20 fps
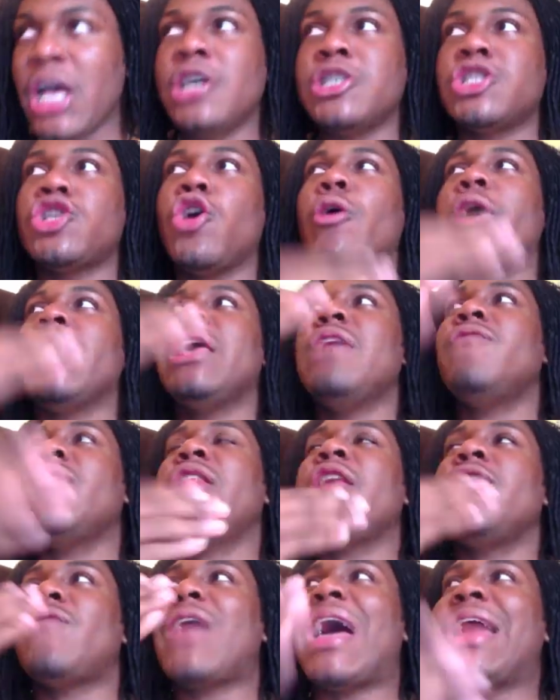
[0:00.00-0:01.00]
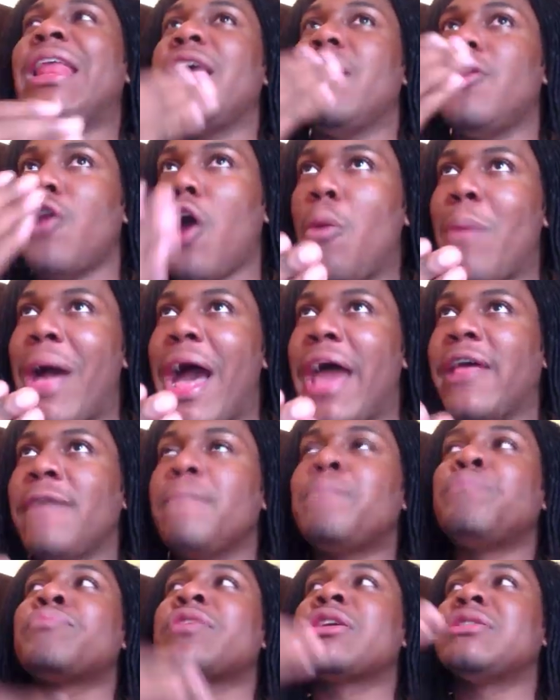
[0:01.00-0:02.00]
So even if I didn't know about it,
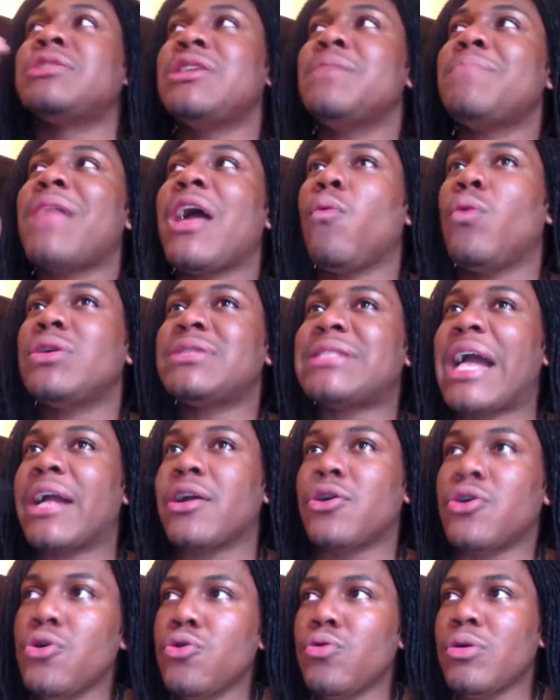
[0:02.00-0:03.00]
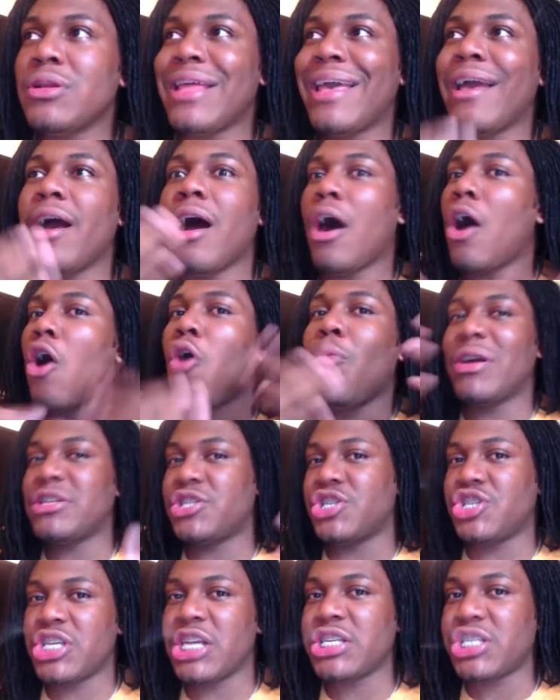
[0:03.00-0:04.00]
seemed like once I Google it, a whole bunch
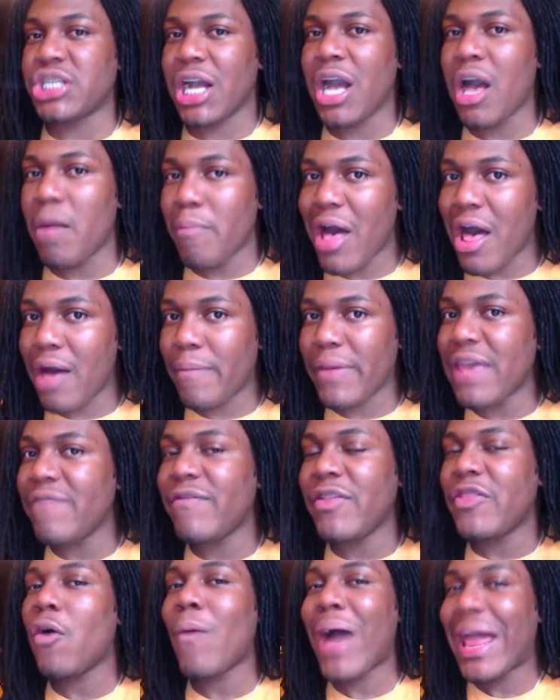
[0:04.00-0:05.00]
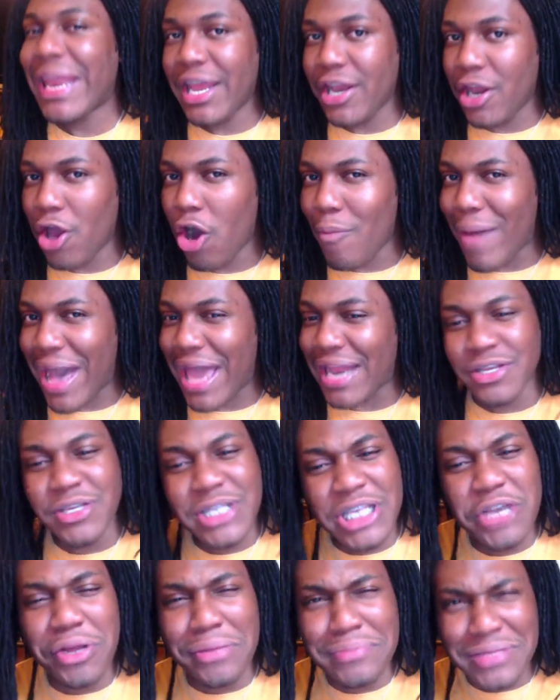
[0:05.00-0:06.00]
of shit should come up, even though I didn't know about it. Do you
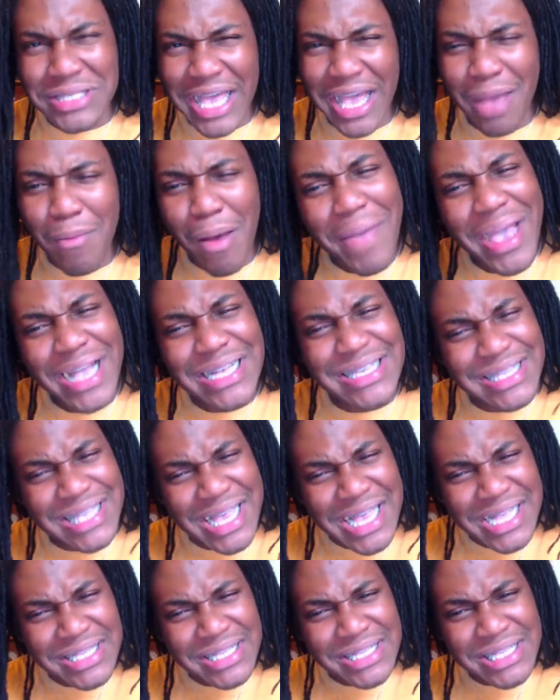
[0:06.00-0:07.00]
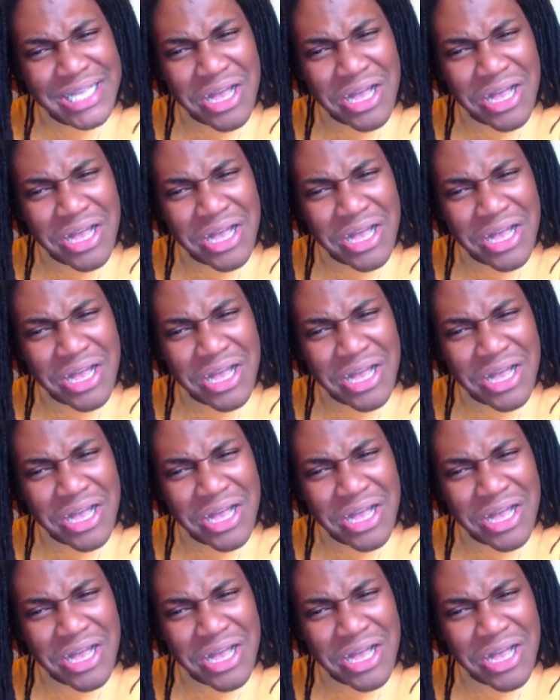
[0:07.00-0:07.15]
see what I'm saying? Am I making sense?